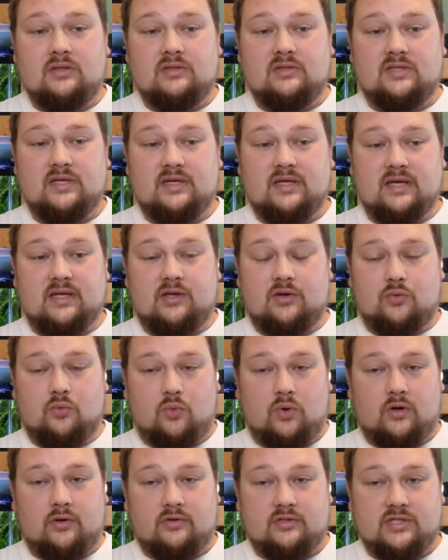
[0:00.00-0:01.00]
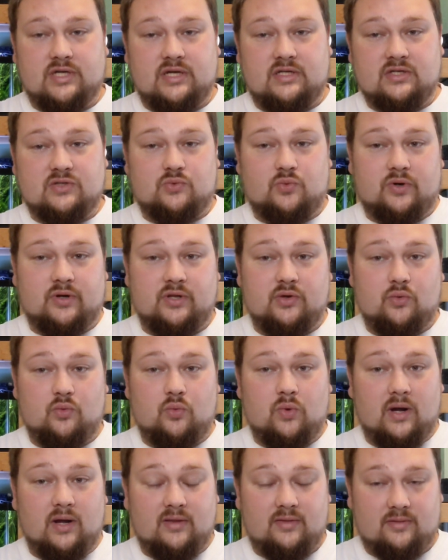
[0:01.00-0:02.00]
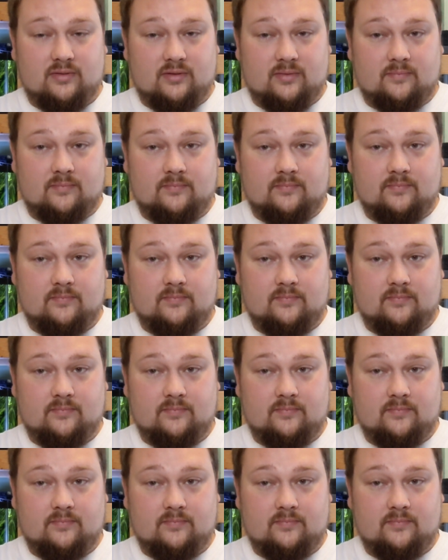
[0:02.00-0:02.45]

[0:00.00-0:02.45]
to get your water changes where you want them